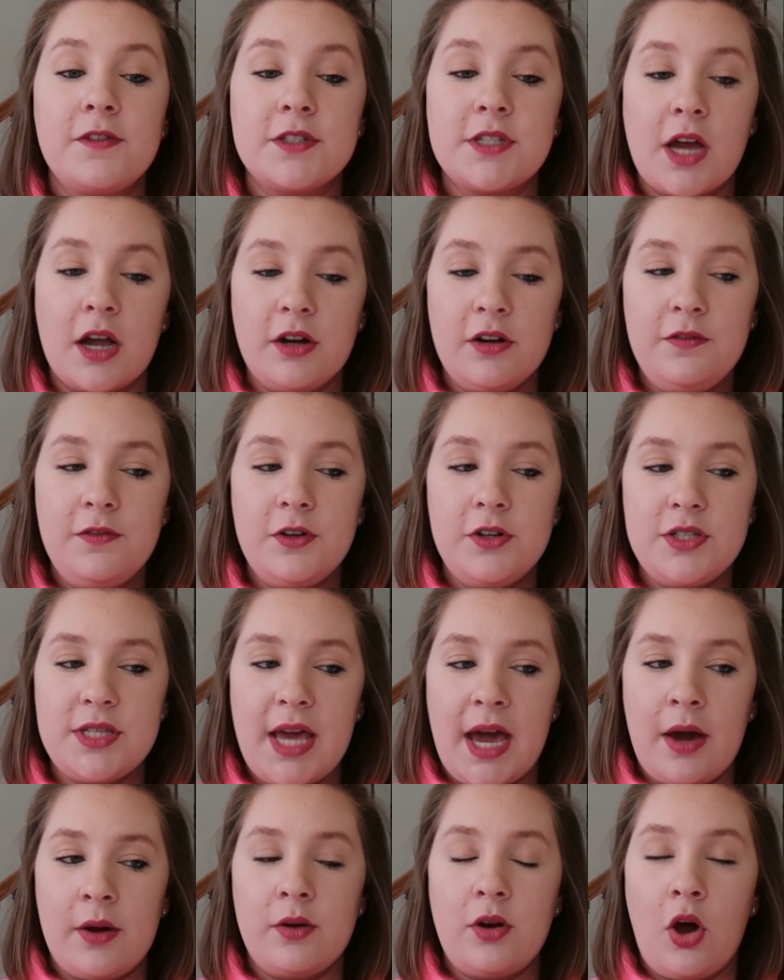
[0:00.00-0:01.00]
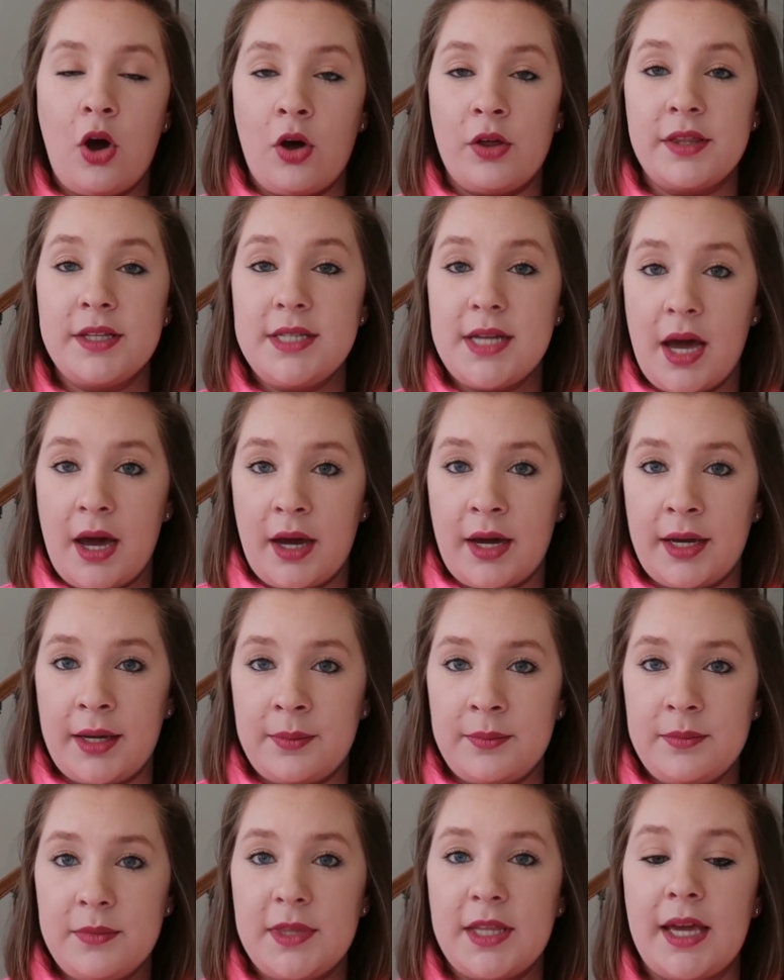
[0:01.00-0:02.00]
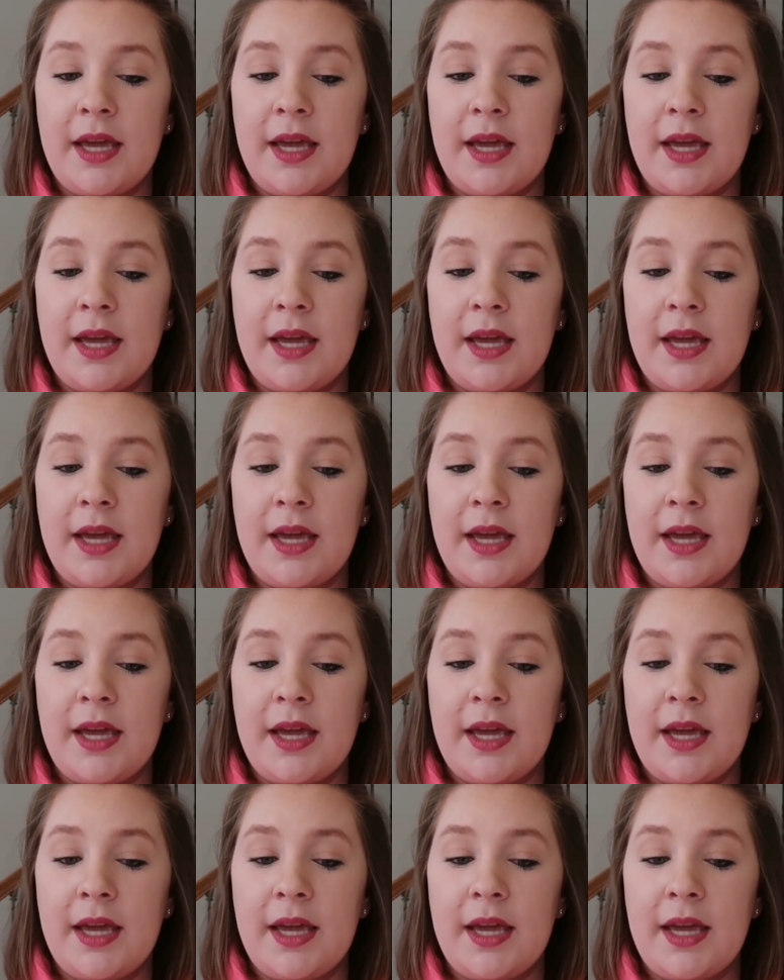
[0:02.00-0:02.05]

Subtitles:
photographers out all the time.